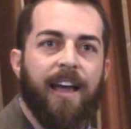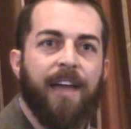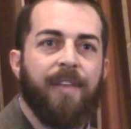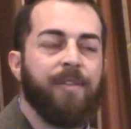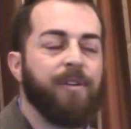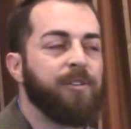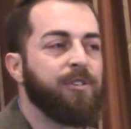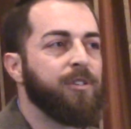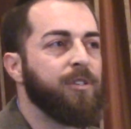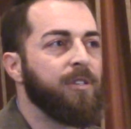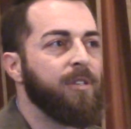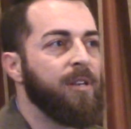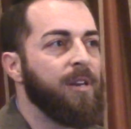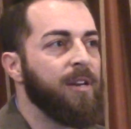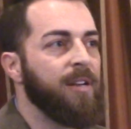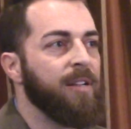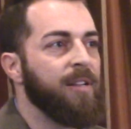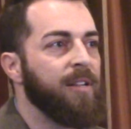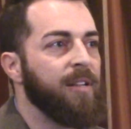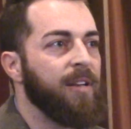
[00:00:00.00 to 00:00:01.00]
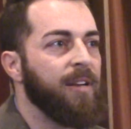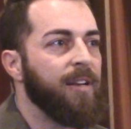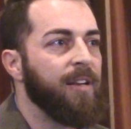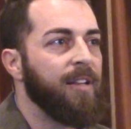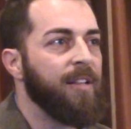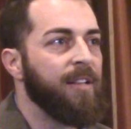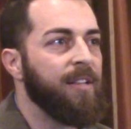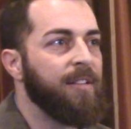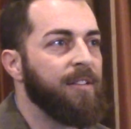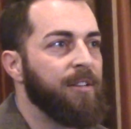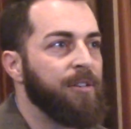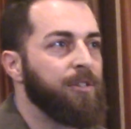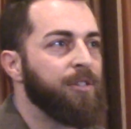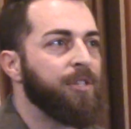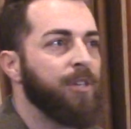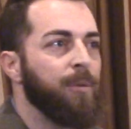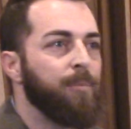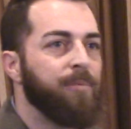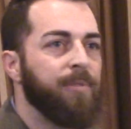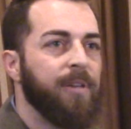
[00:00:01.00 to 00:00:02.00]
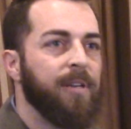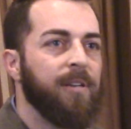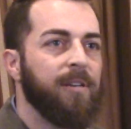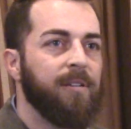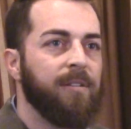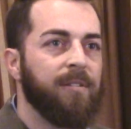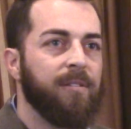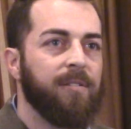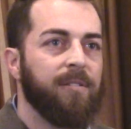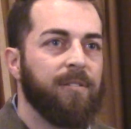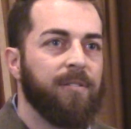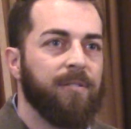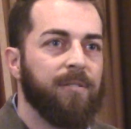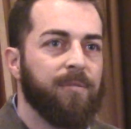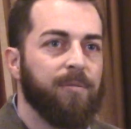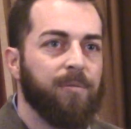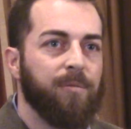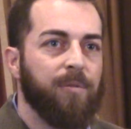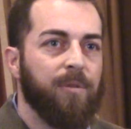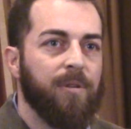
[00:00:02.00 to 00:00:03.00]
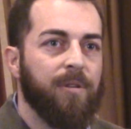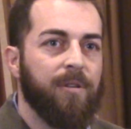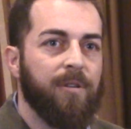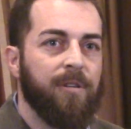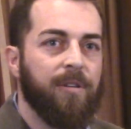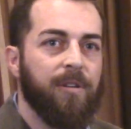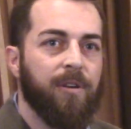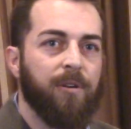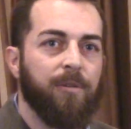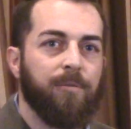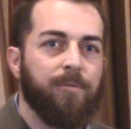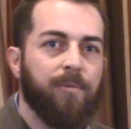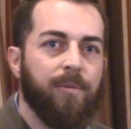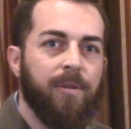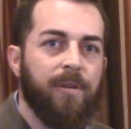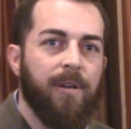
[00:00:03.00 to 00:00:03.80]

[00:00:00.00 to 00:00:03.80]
And there's something, you know,